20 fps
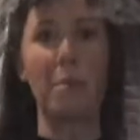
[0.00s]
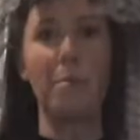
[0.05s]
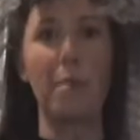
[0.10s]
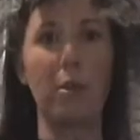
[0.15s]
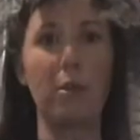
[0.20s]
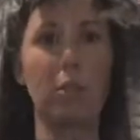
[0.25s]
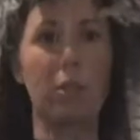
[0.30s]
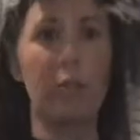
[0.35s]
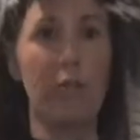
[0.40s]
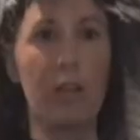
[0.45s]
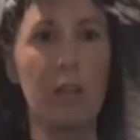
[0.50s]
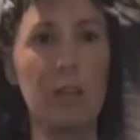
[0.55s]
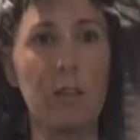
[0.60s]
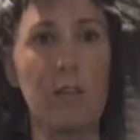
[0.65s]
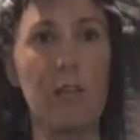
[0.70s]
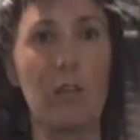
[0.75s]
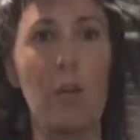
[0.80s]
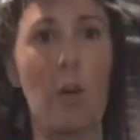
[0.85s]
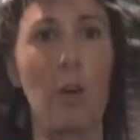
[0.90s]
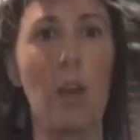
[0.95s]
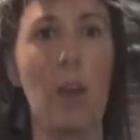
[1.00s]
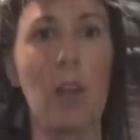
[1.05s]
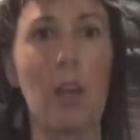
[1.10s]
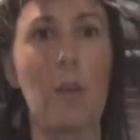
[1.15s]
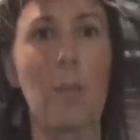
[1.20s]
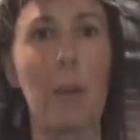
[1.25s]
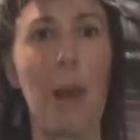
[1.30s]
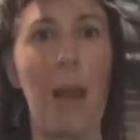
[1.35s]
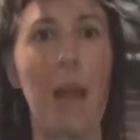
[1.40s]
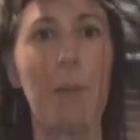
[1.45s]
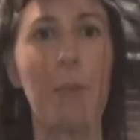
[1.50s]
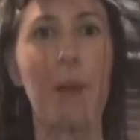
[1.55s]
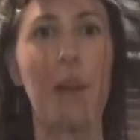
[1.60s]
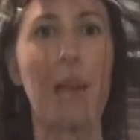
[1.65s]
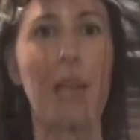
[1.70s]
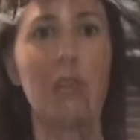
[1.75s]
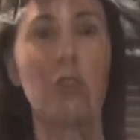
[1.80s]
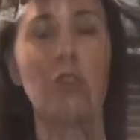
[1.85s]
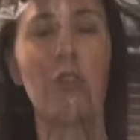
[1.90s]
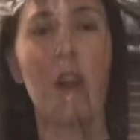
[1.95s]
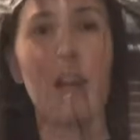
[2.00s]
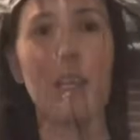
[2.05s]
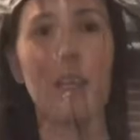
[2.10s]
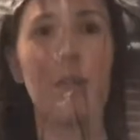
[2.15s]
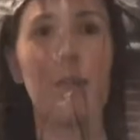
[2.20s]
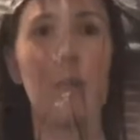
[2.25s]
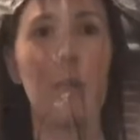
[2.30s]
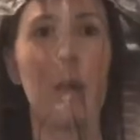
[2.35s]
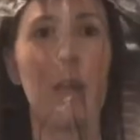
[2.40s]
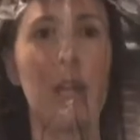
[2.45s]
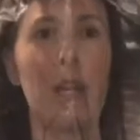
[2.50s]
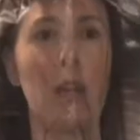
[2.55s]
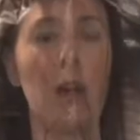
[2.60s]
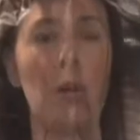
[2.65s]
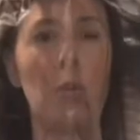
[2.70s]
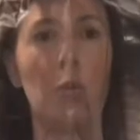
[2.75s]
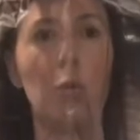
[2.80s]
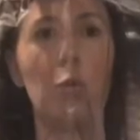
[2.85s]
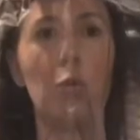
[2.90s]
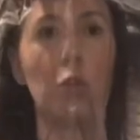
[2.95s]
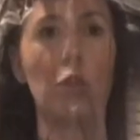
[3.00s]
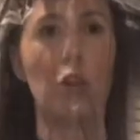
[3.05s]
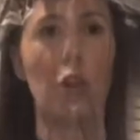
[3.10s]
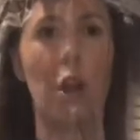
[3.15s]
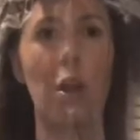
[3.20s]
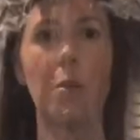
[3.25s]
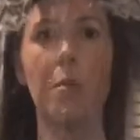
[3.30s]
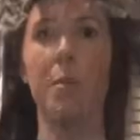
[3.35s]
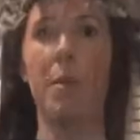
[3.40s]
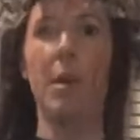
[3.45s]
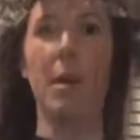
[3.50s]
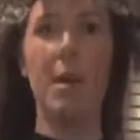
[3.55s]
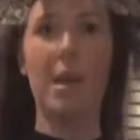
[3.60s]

Most of us have got like a black plain dress, haven't we, in our wardrobe,